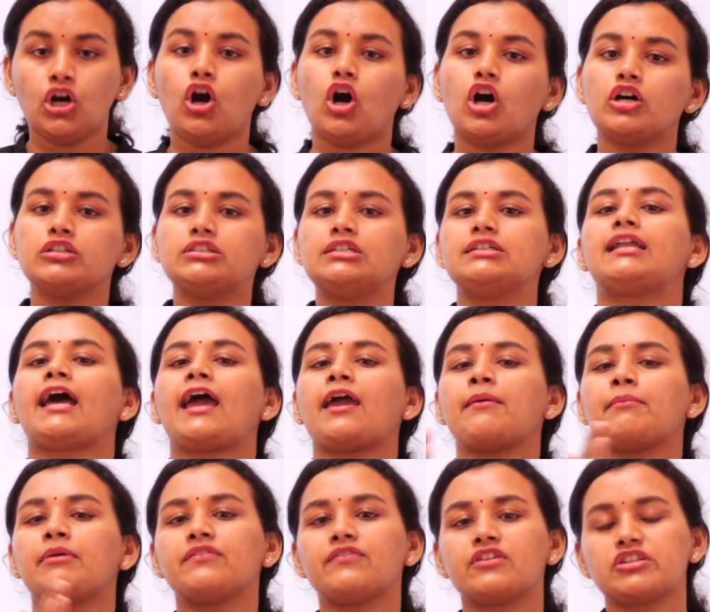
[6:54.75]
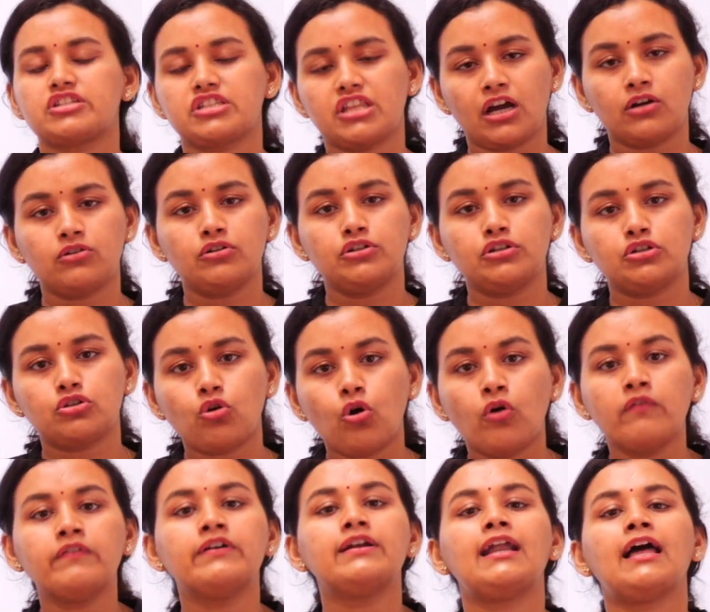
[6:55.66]
or the time in which they are going to
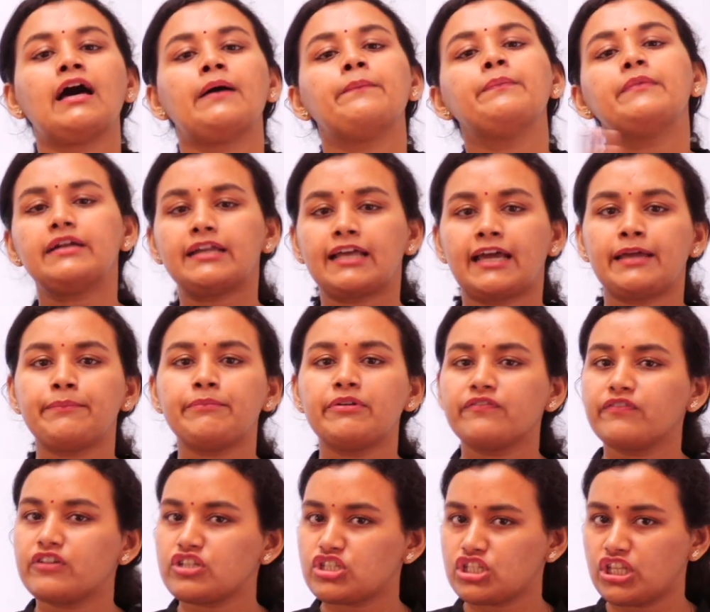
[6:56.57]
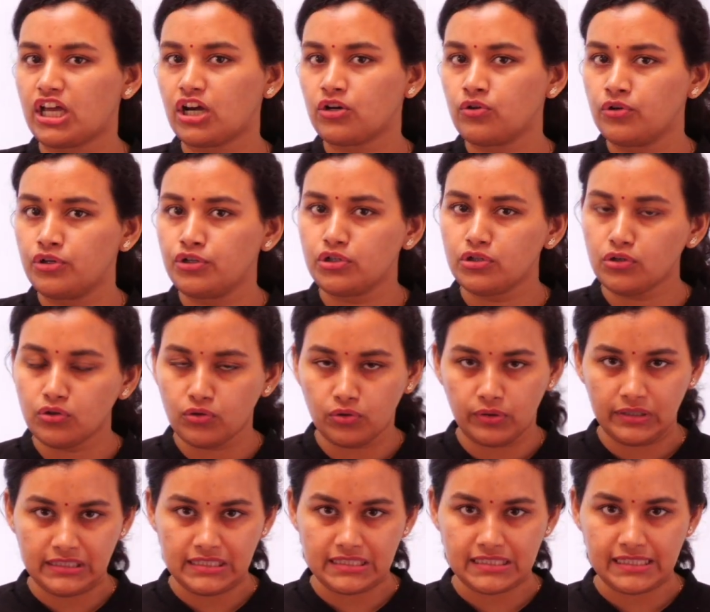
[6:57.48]
overlap, the time in which they are going to
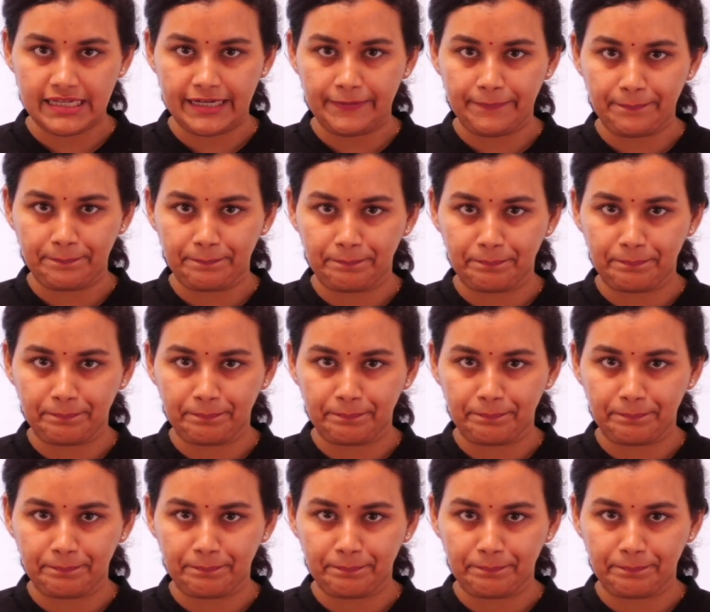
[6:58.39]
coincide?